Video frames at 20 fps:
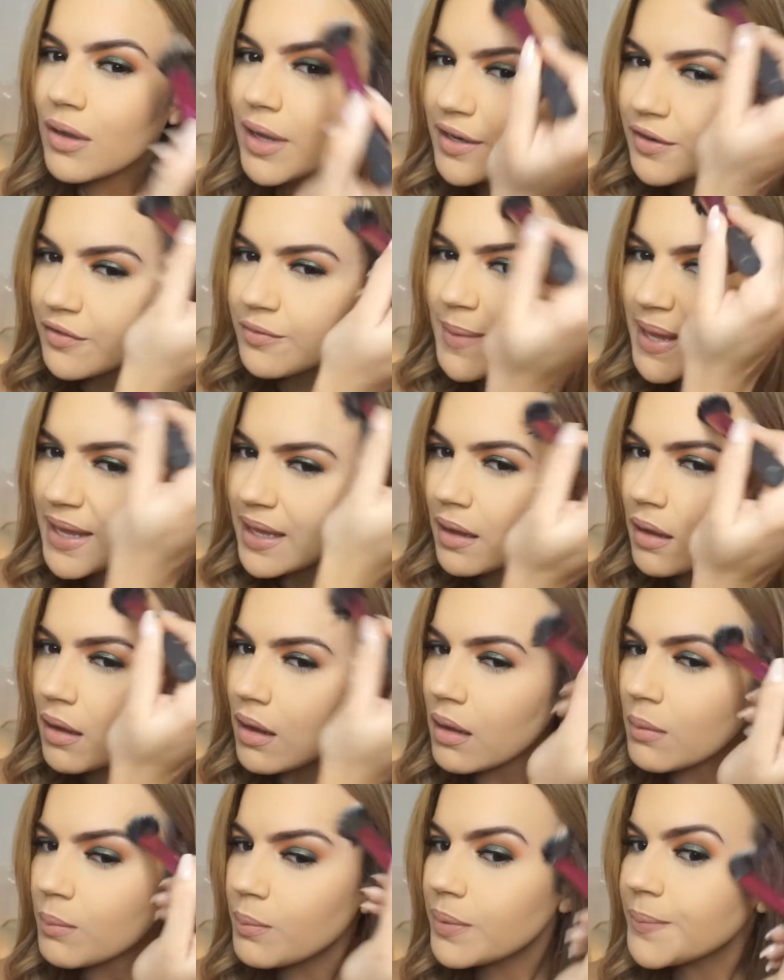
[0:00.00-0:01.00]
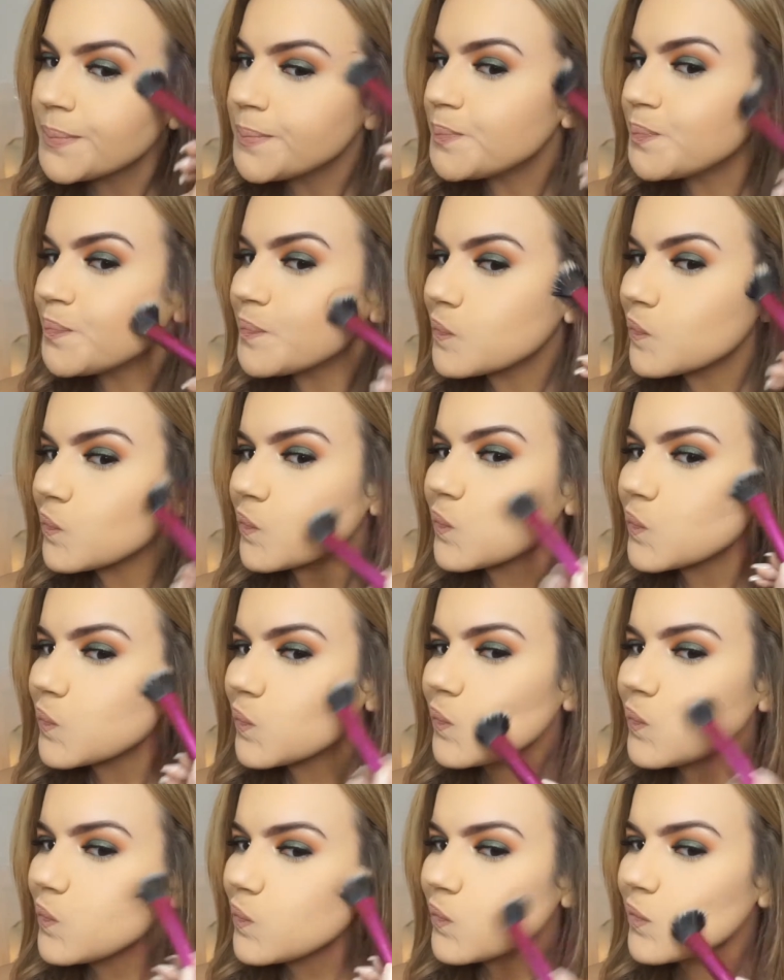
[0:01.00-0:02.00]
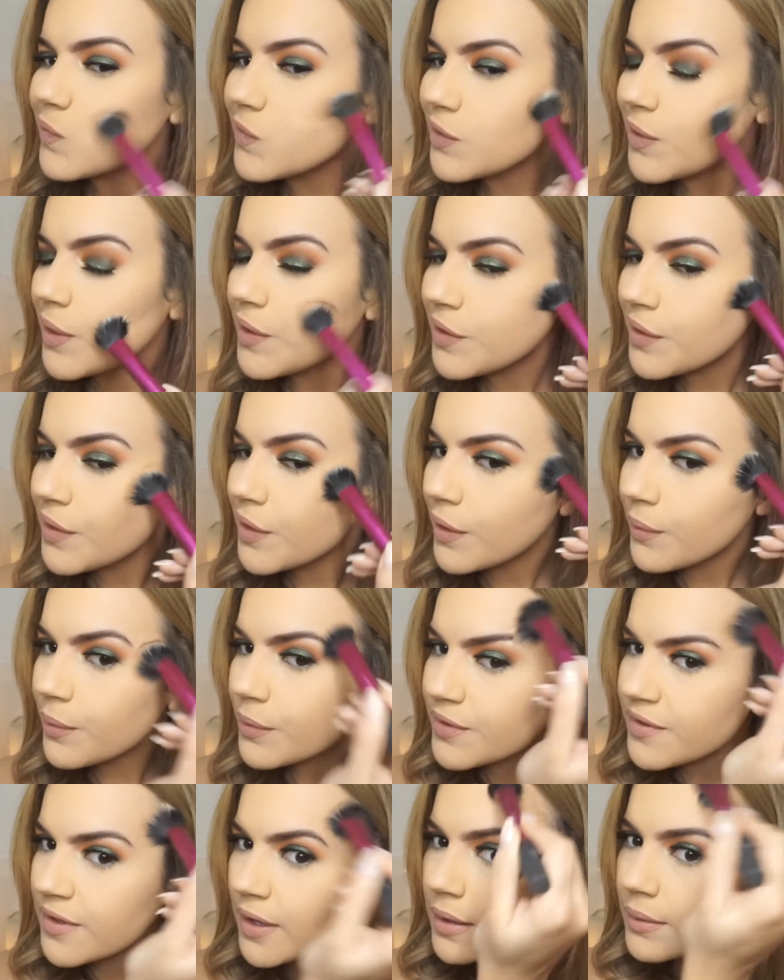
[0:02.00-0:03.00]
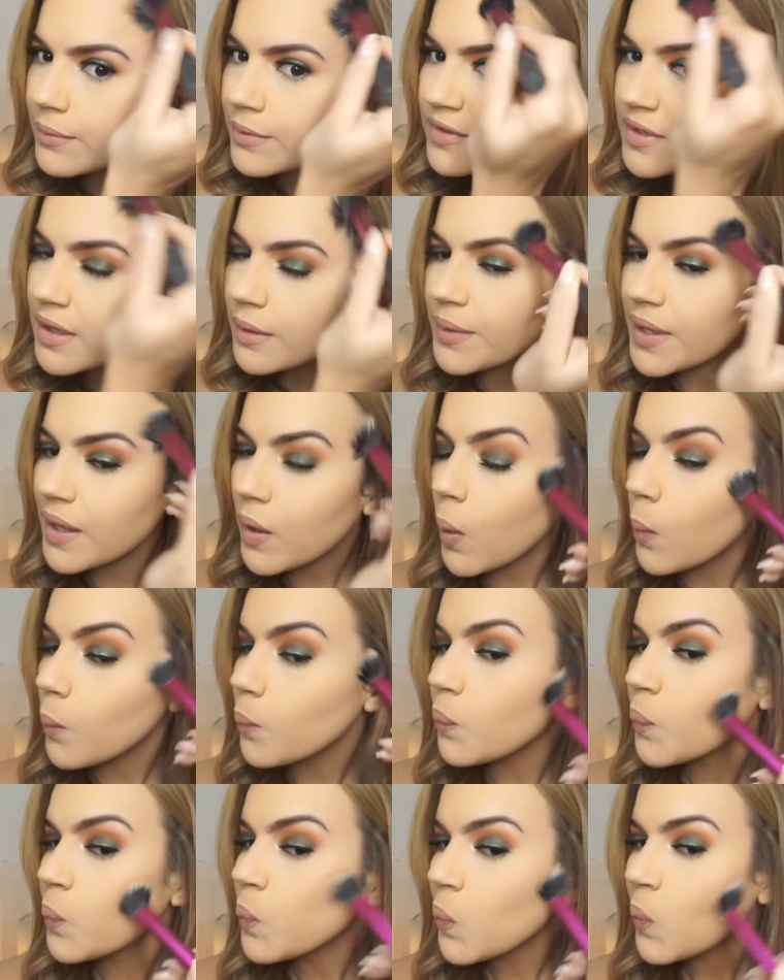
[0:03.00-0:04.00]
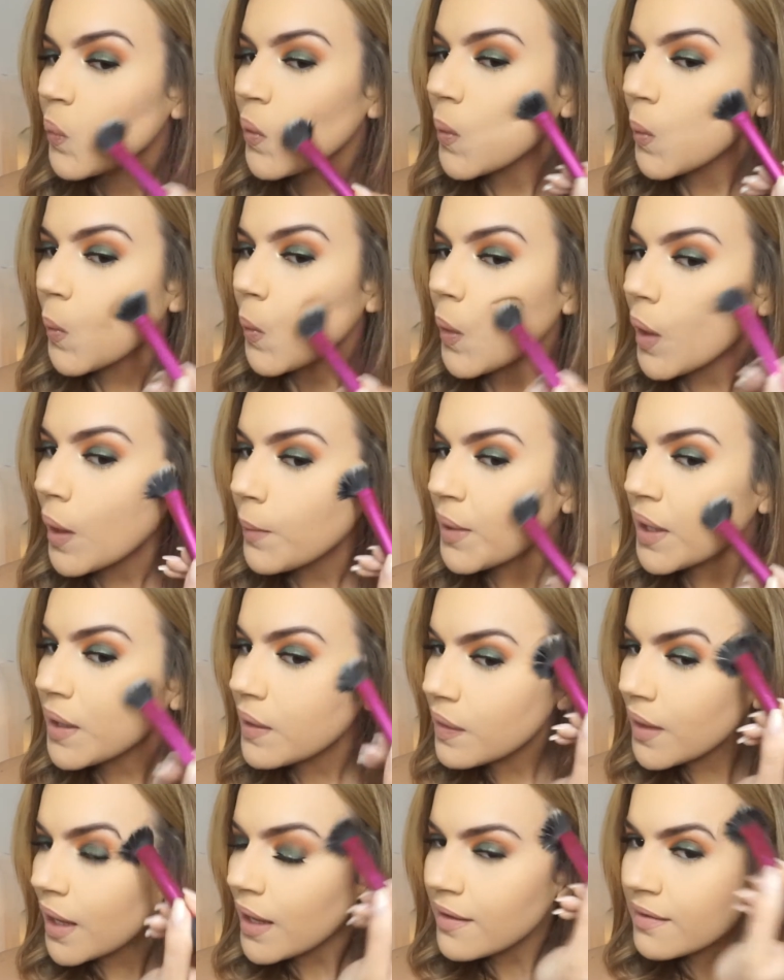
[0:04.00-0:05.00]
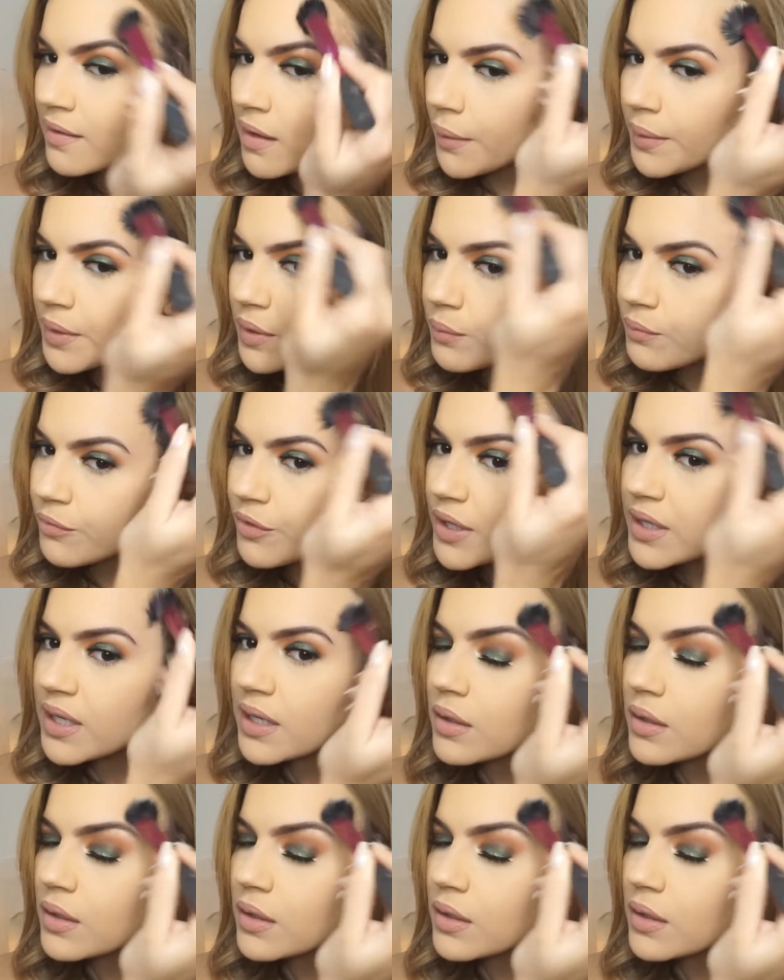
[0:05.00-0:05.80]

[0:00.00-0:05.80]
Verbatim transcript: of makeup. So I don't know, we'll see how we get on. I mean, that is going on really